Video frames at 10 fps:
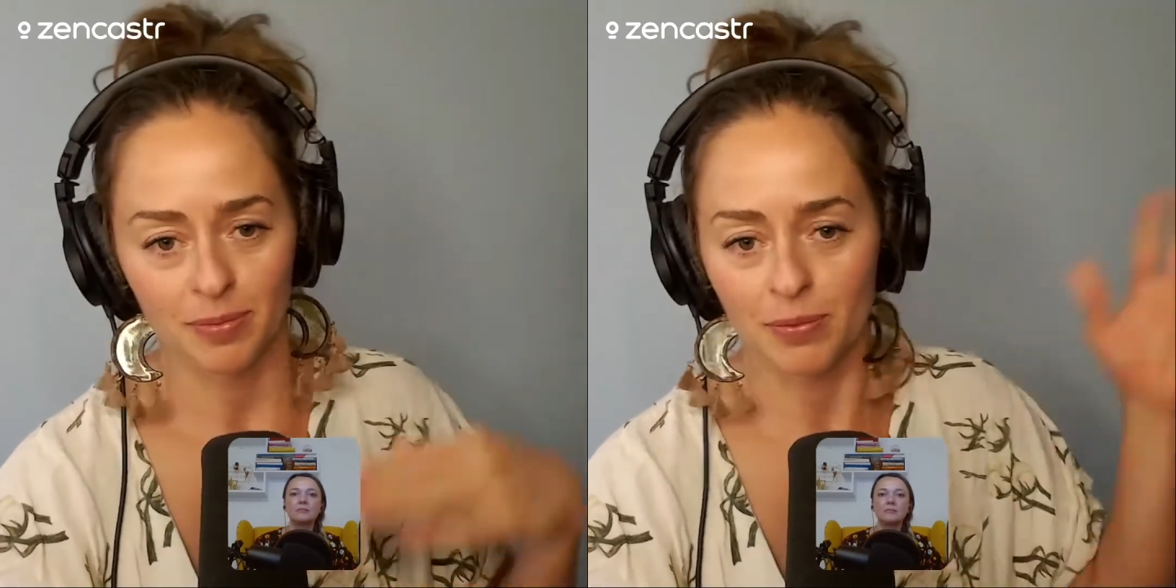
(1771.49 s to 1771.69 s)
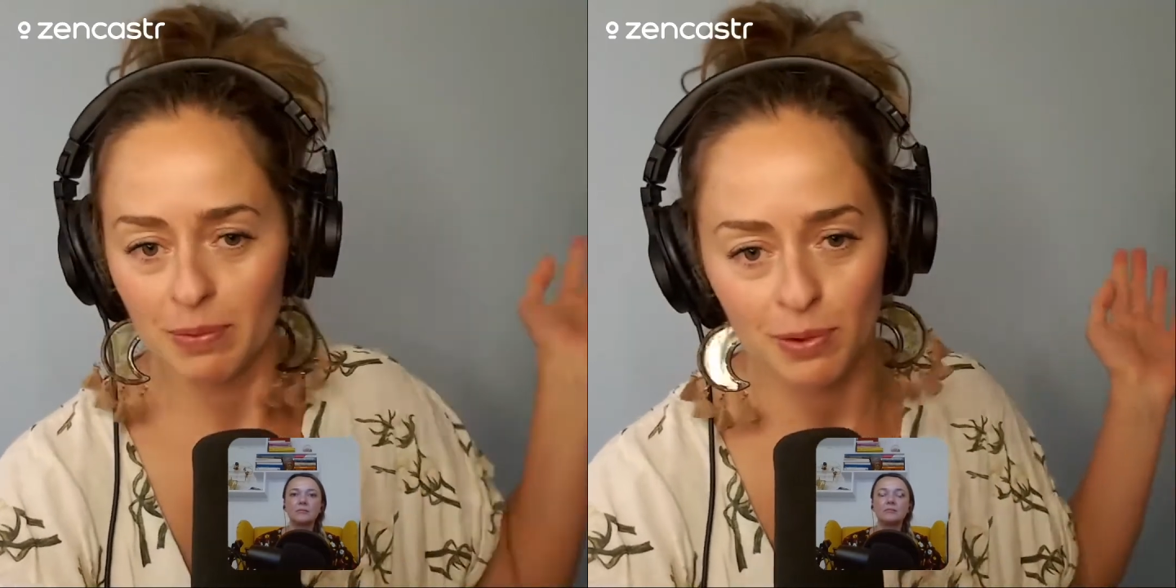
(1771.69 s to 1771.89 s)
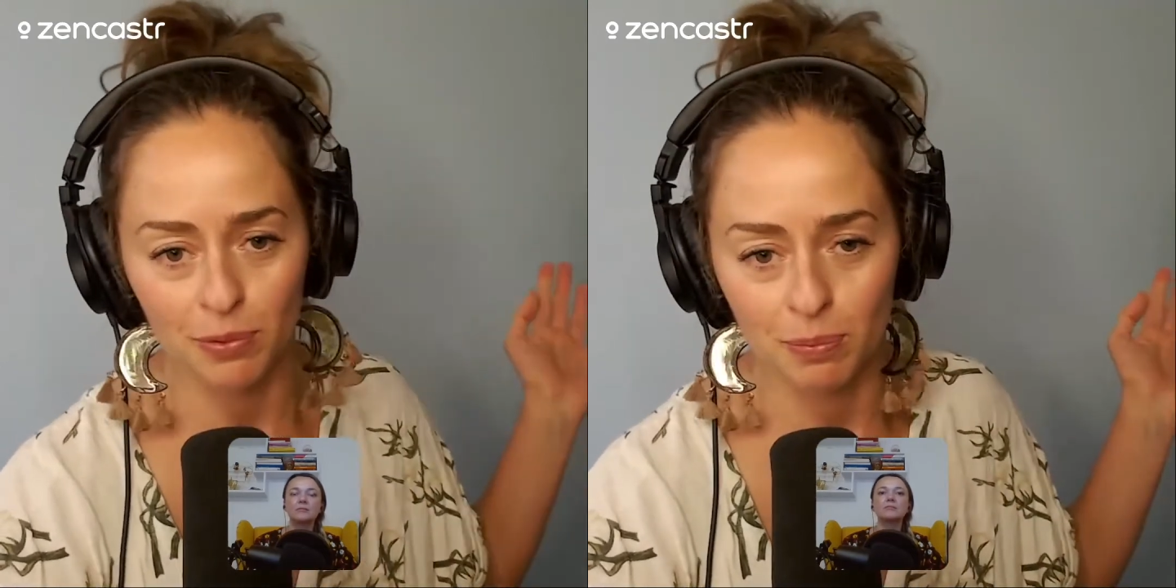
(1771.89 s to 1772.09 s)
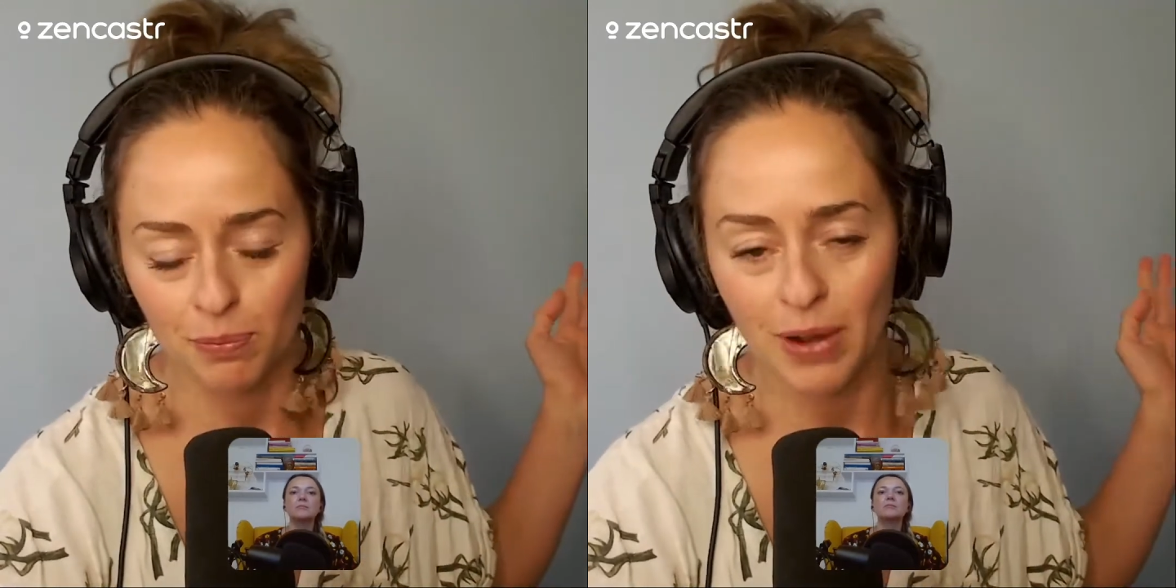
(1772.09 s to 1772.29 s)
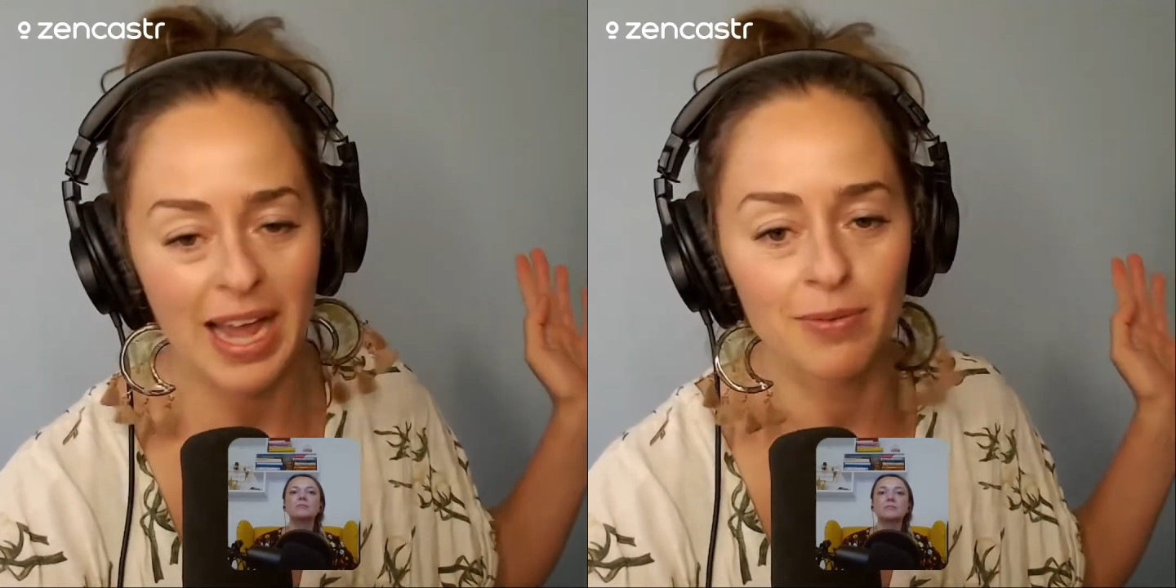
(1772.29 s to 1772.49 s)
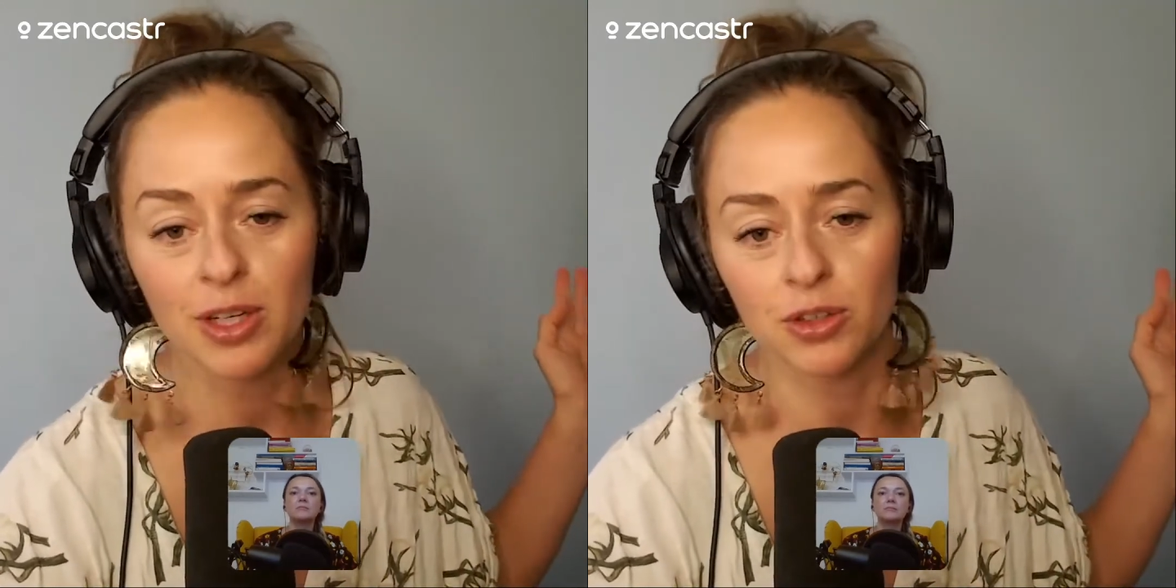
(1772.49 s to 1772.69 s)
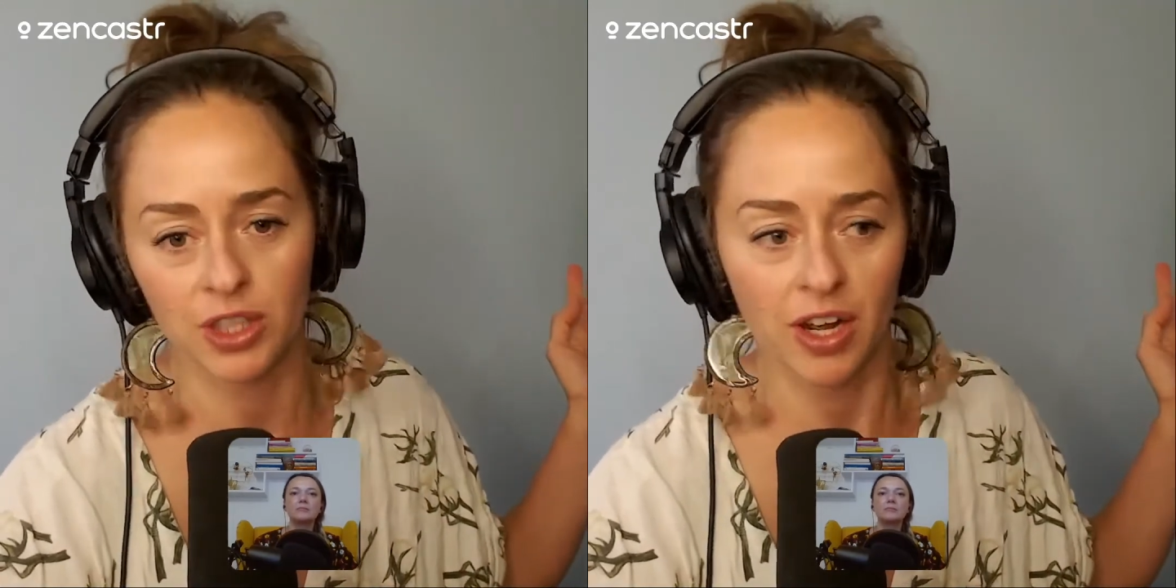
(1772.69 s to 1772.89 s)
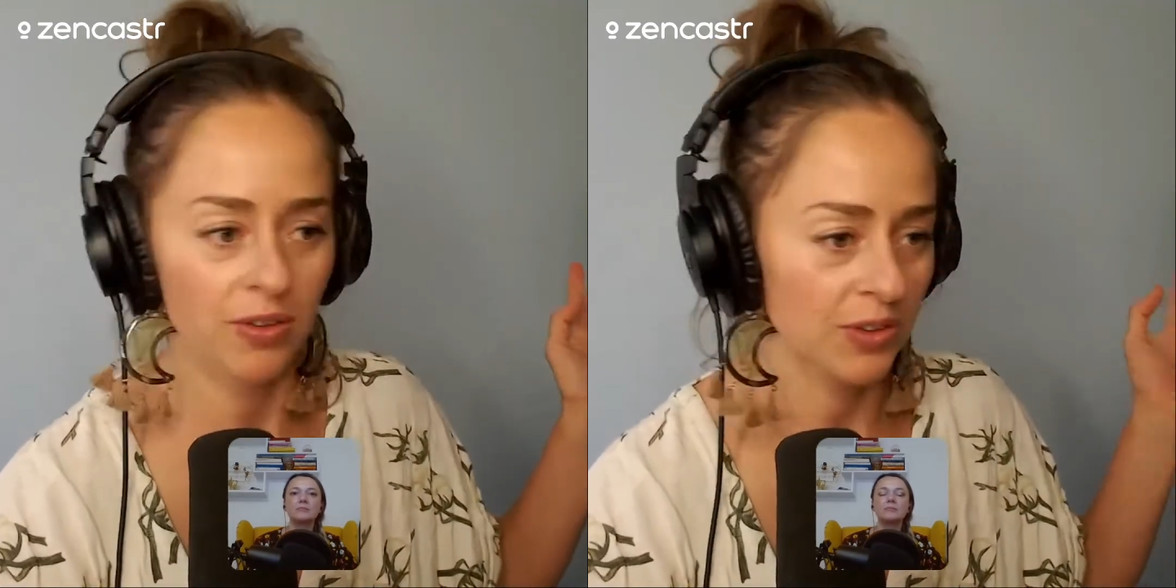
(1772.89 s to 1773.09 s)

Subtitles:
even from 5 years ago.